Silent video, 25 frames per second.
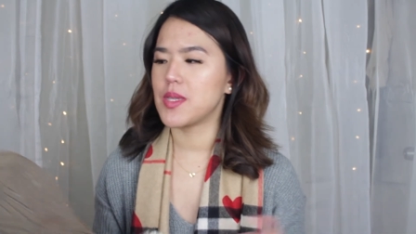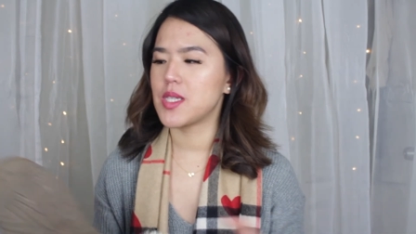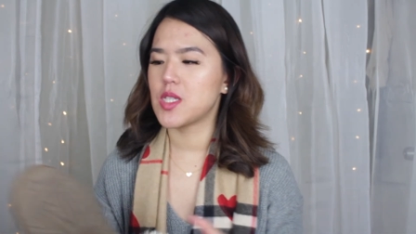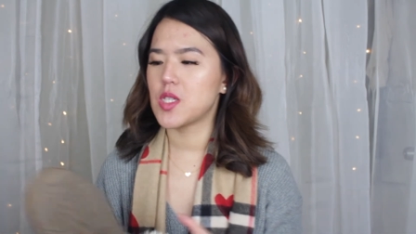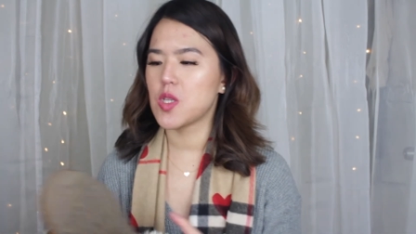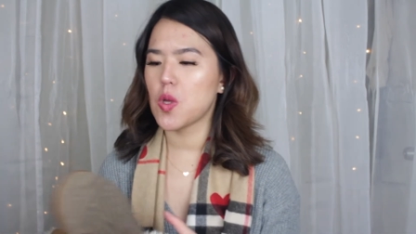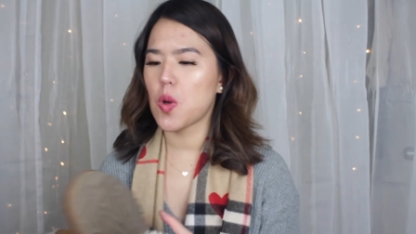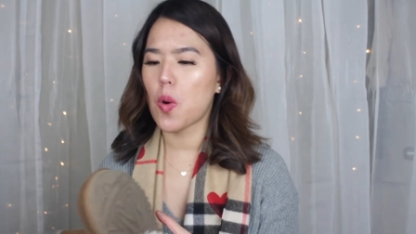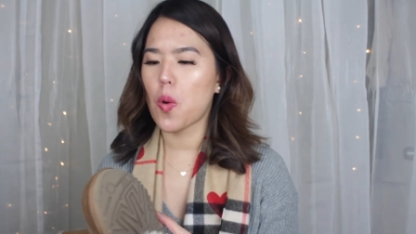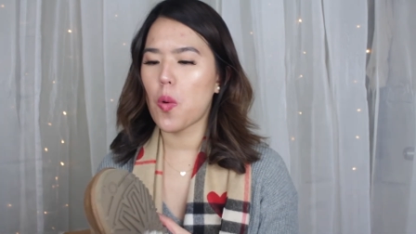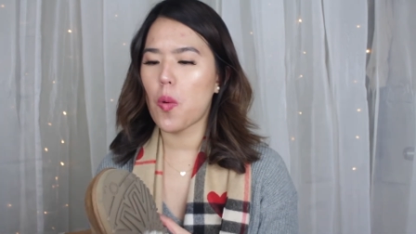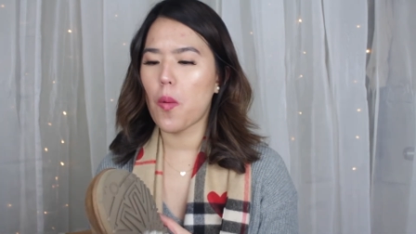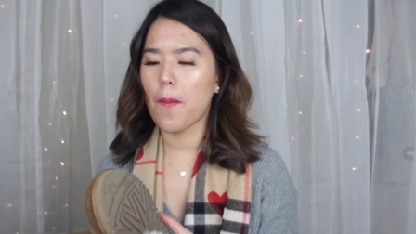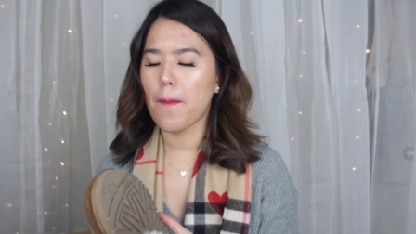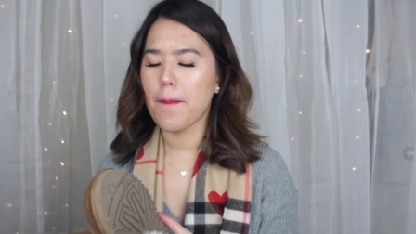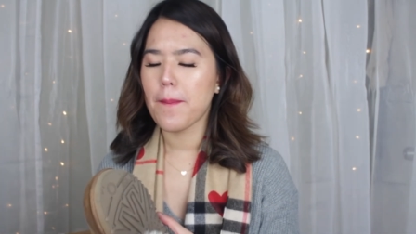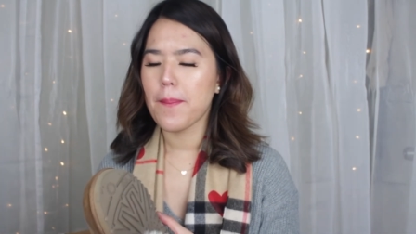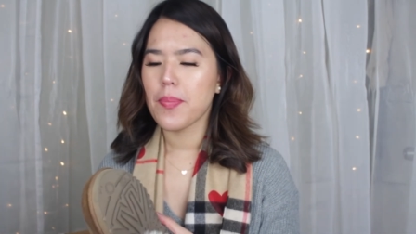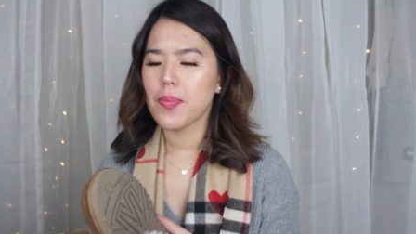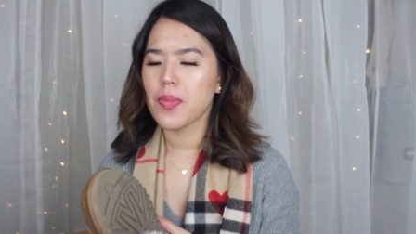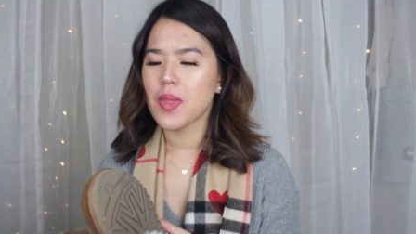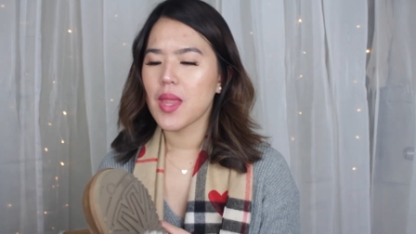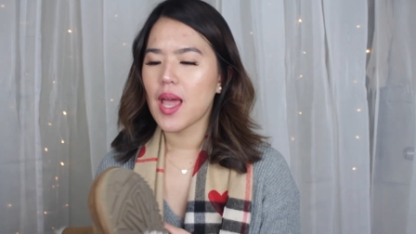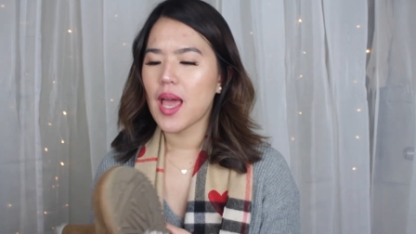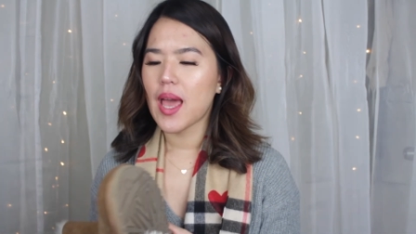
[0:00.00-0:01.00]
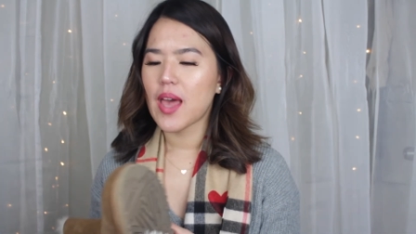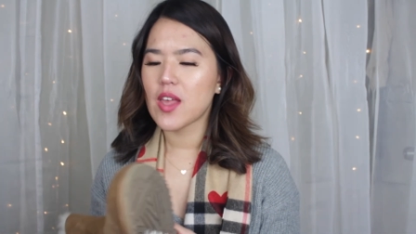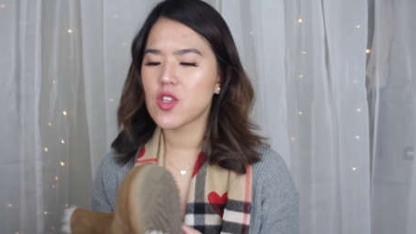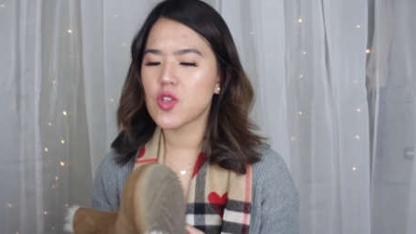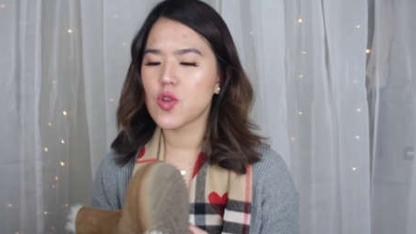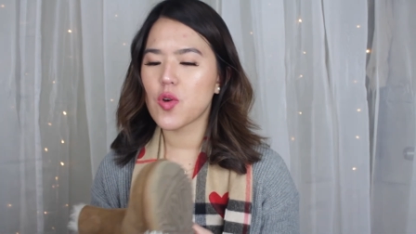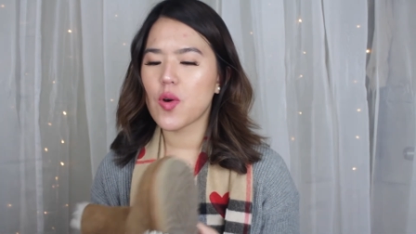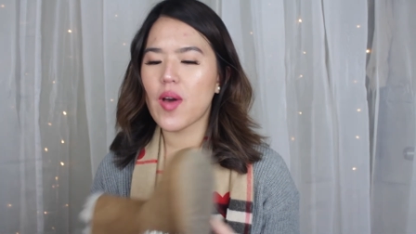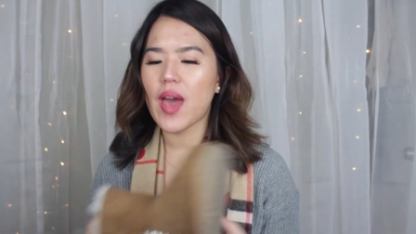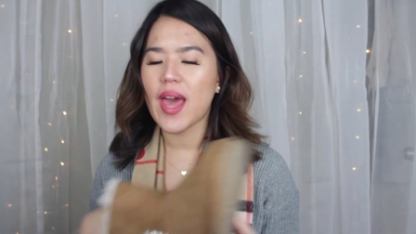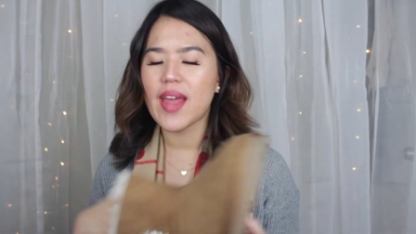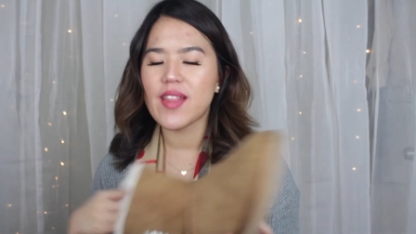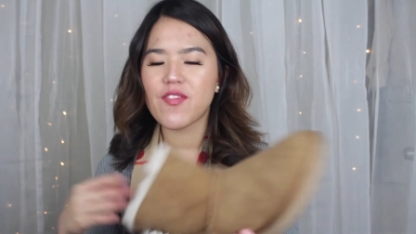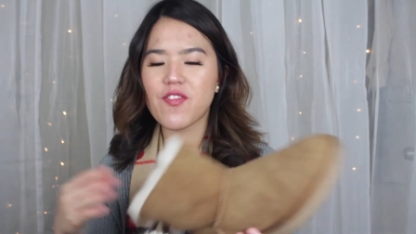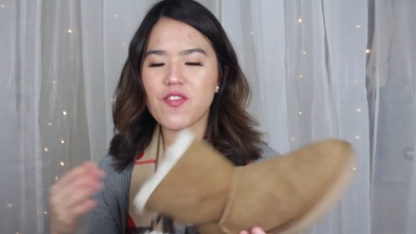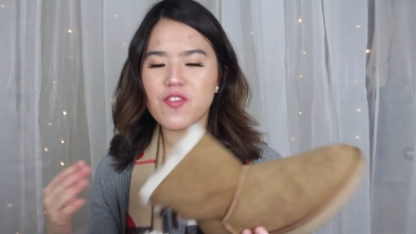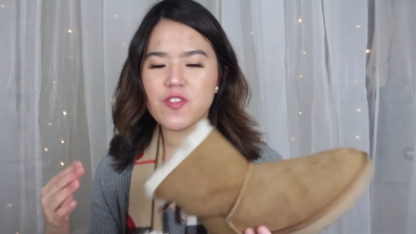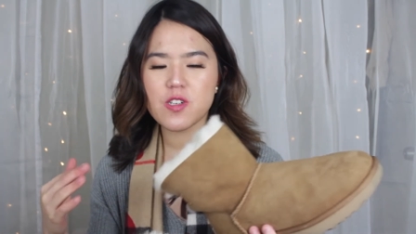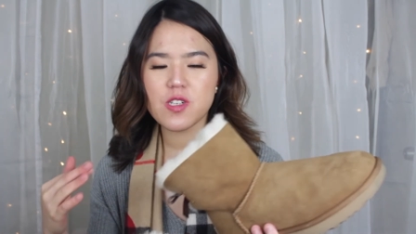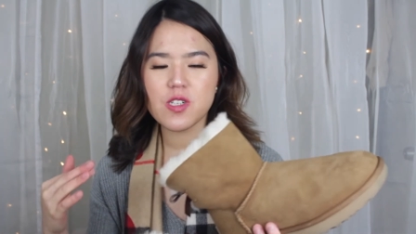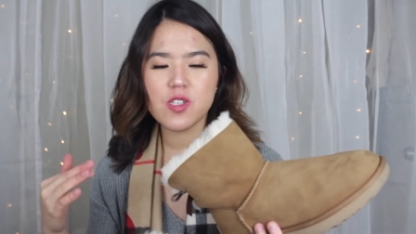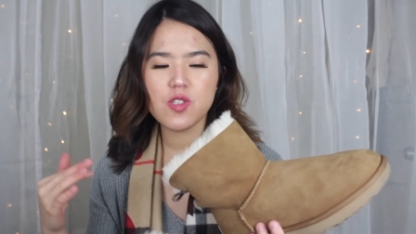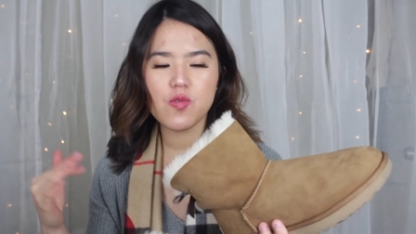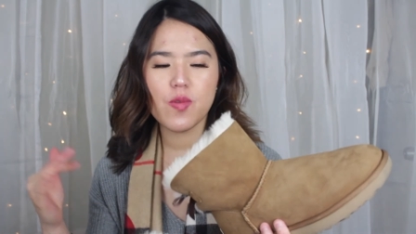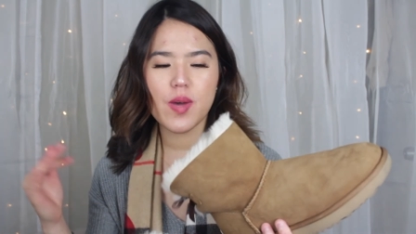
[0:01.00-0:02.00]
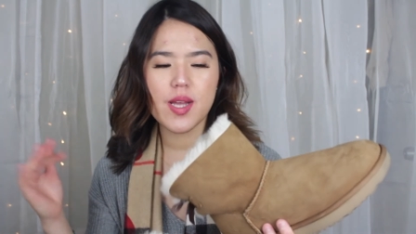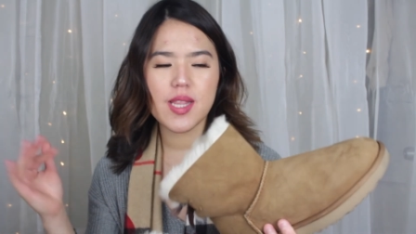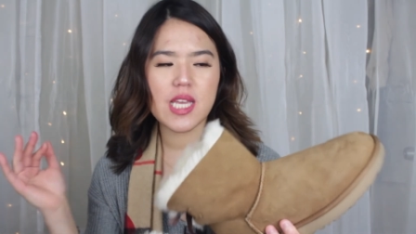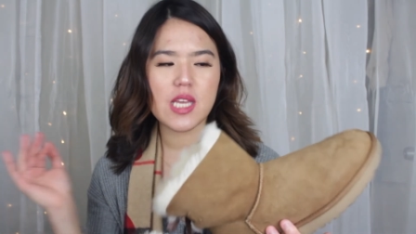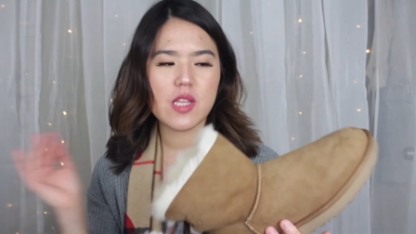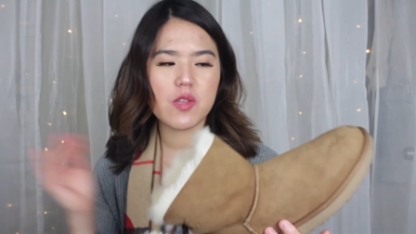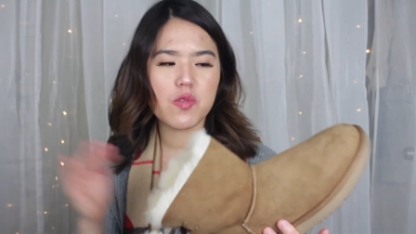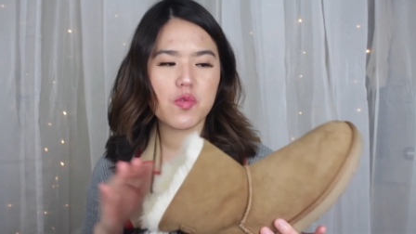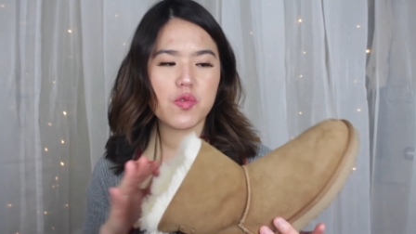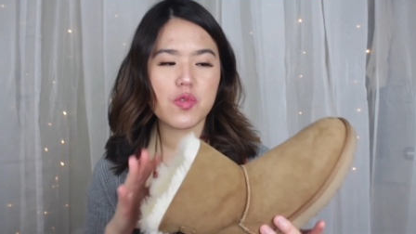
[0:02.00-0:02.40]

So, so at first when it